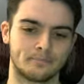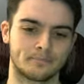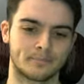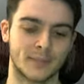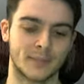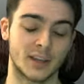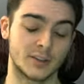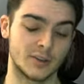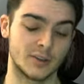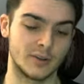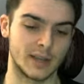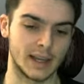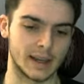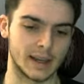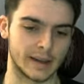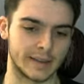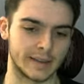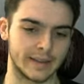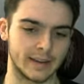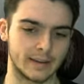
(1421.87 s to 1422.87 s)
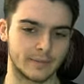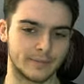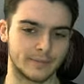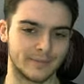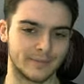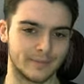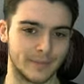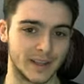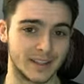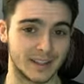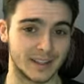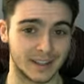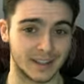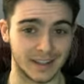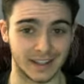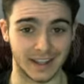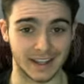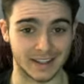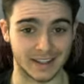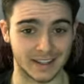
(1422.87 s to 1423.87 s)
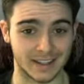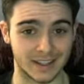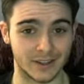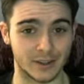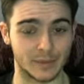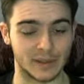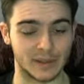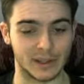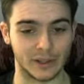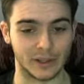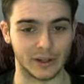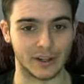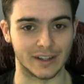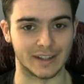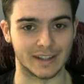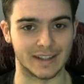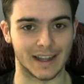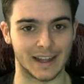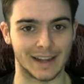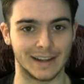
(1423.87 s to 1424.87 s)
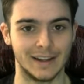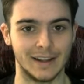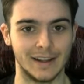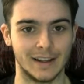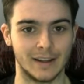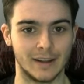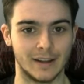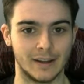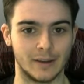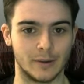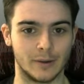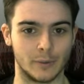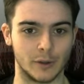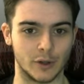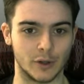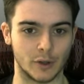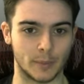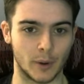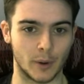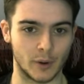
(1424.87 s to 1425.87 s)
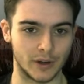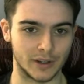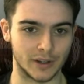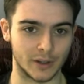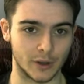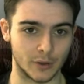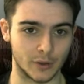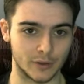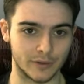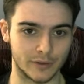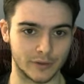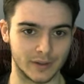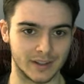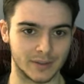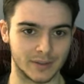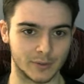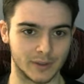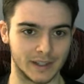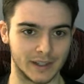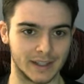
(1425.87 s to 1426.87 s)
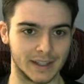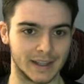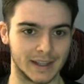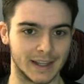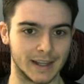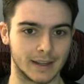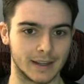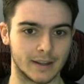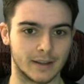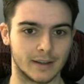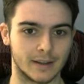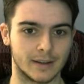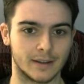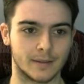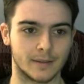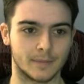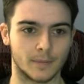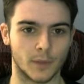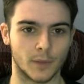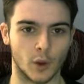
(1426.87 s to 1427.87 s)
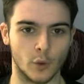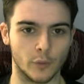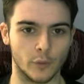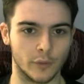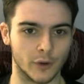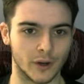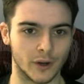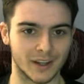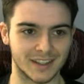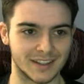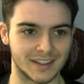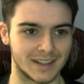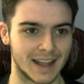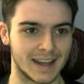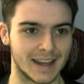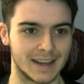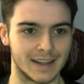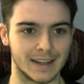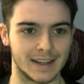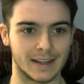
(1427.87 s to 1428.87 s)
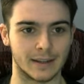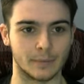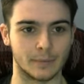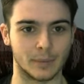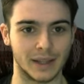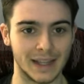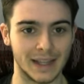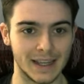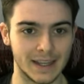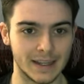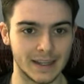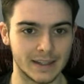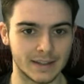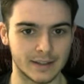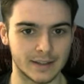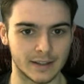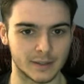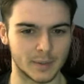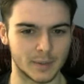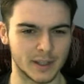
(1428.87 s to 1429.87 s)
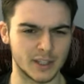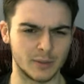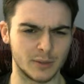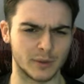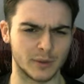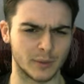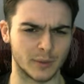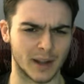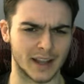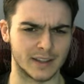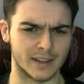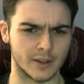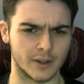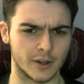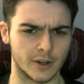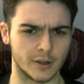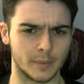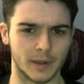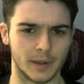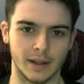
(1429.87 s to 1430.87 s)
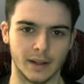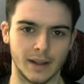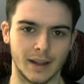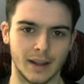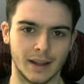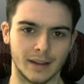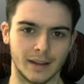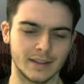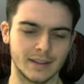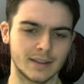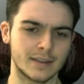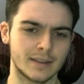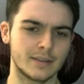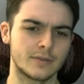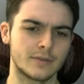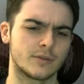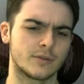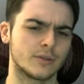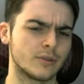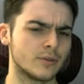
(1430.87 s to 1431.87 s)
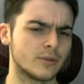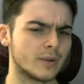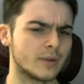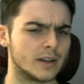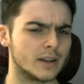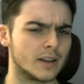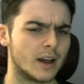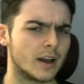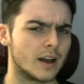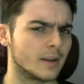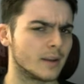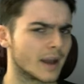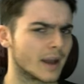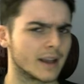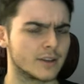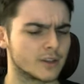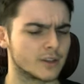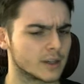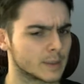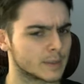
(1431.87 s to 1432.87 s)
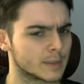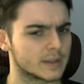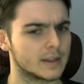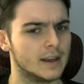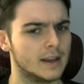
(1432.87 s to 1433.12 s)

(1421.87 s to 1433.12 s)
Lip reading: So yeah, I think basically the lesson here to be learned is that when your opponent goes for these really, like, overextending plays, especially with the Radzard, but this is true in a lot of matchups,